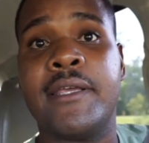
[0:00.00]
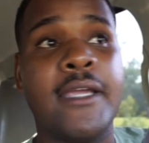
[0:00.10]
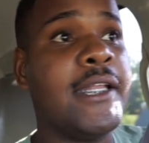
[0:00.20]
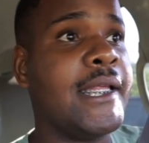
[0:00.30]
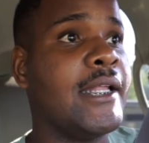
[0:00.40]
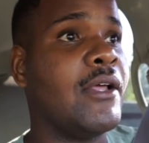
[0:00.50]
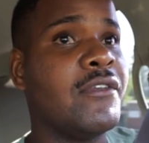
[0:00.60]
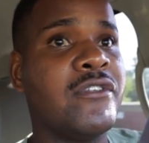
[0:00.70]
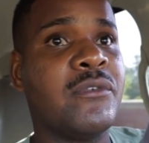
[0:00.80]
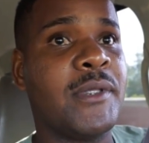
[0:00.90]
Anything as long
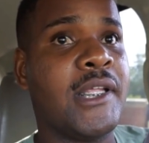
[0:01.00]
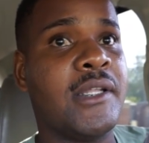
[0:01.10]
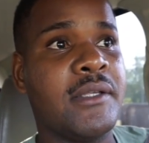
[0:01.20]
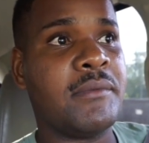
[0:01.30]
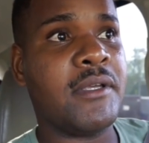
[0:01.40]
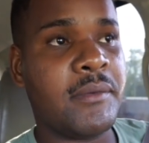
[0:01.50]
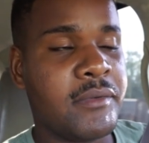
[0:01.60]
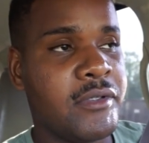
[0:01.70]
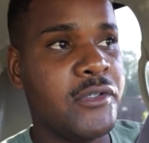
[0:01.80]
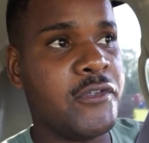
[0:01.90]
as it's within the
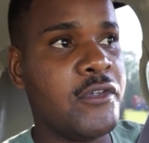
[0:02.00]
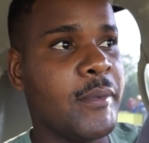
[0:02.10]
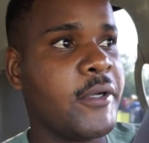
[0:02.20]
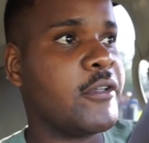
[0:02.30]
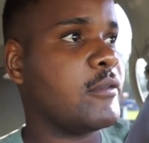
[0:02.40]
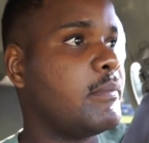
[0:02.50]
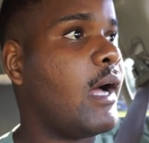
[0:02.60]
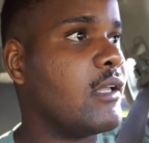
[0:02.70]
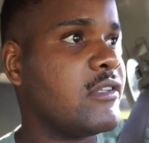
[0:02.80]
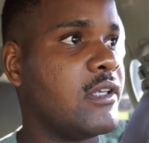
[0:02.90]
YouTuber's
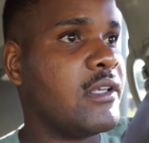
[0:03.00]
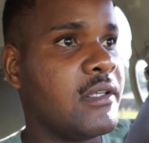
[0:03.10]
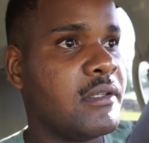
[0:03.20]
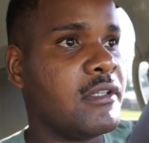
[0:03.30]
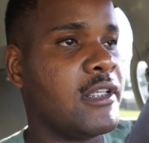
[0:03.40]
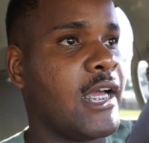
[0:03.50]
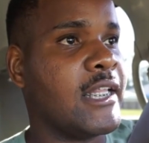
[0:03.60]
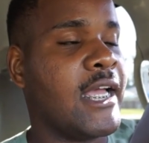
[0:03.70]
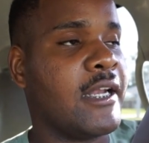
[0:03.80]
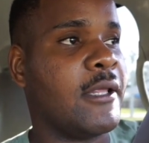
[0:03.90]
policy, yada
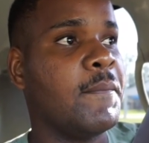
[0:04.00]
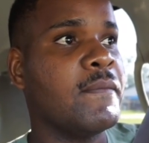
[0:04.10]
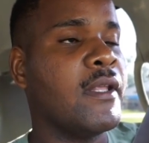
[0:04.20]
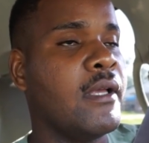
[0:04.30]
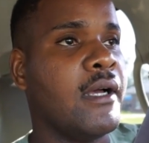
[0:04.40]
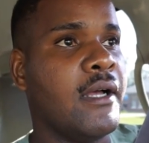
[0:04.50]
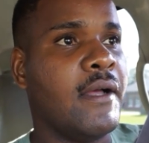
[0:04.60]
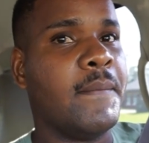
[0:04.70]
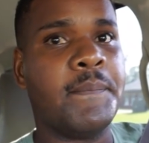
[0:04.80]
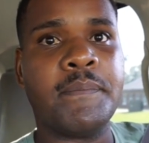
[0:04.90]
yada.
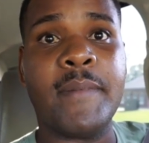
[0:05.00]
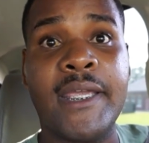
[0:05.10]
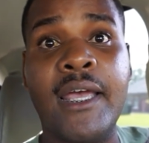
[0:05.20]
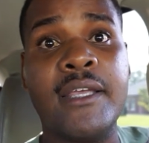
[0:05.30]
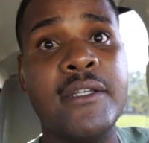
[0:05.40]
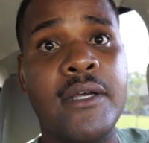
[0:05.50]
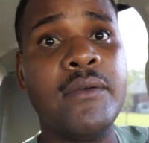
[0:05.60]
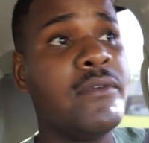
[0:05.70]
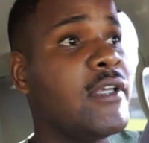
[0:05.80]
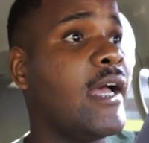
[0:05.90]
But yeah, you know,
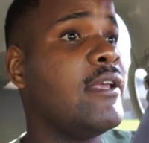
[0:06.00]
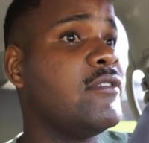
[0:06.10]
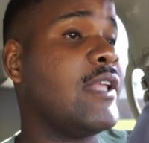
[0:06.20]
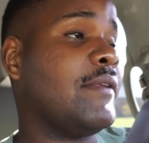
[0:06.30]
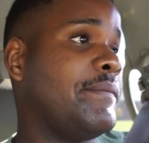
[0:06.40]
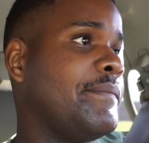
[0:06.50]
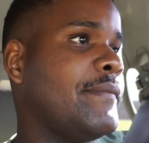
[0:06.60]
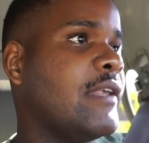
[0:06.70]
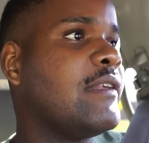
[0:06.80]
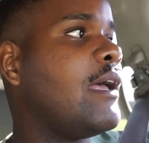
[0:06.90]
you guys, that's
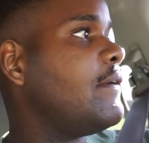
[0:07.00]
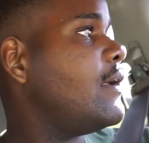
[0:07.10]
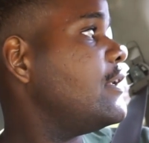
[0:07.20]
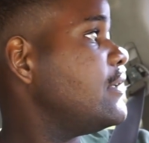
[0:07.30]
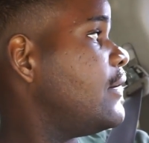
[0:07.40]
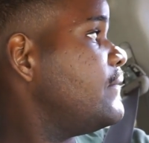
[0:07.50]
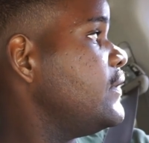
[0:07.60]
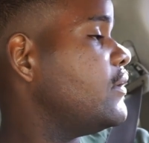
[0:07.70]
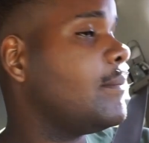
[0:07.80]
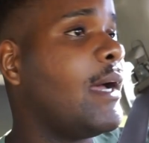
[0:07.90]
how I
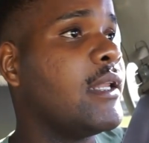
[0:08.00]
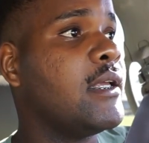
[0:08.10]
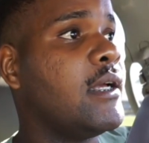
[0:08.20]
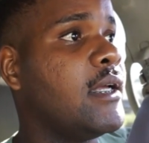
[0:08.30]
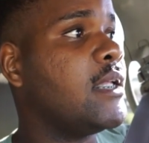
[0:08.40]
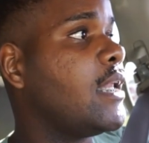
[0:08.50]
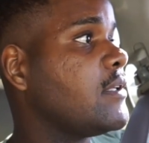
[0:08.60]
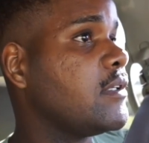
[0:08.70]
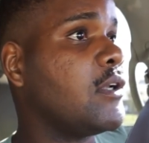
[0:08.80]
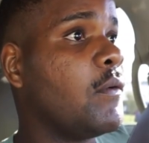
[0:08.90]
feel about it.
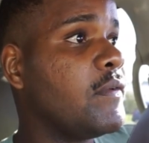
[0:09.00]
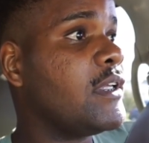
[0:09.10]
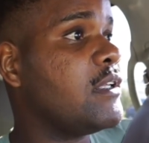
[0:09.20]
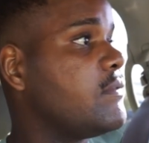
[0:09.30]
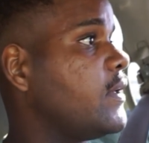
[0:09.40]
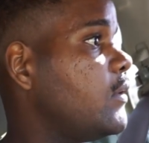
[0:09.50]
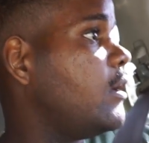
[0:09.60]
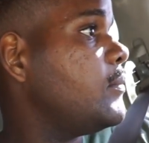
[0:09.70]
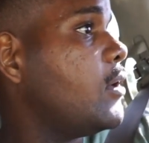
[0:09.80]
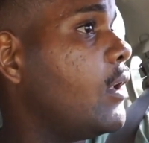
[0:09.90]
And hopefully this video
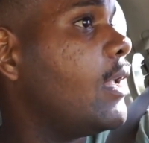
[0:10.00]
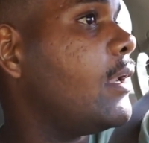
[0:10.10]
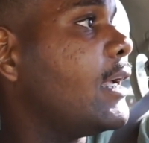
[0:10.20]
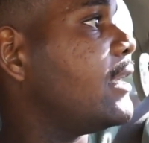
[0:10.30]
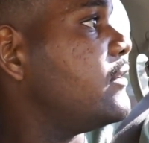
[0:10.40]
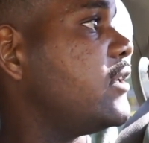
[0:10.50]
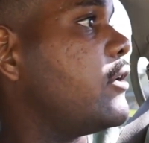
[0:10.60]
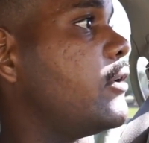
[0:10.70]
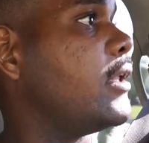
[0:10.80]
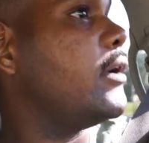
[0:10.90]
helped y'all out, like I said
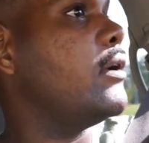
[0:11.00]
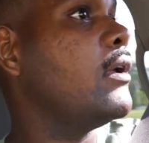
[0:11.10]
earlier.